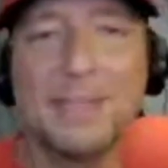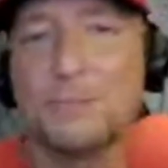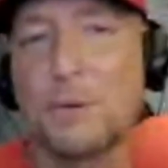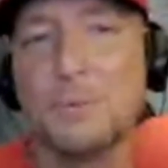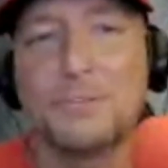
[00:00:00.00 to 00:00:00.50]

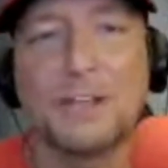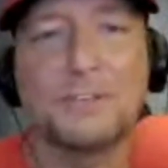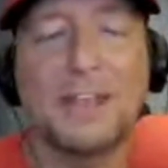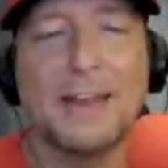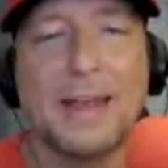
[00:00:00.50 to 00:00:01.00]
He's thrown
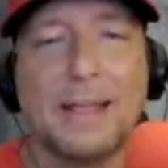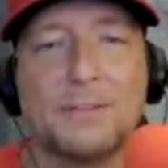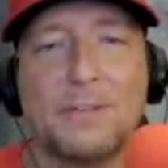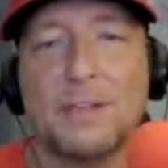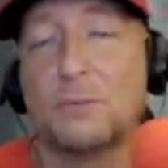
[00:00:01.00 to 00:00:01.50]
16
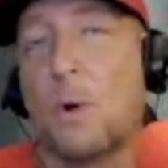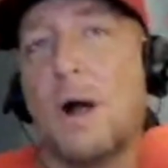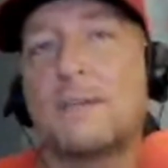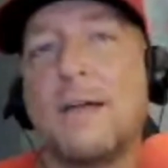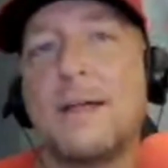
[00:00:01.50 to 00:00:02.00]
innings. He's
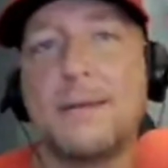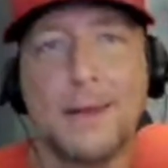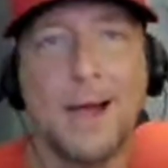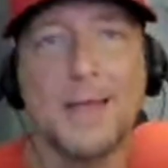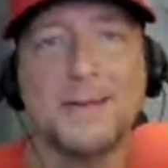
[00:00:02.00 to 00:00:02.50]
walked
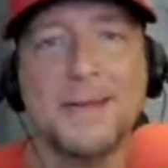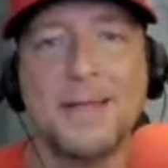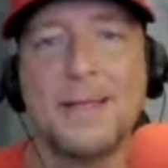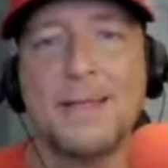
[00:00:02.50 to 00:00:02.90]
none.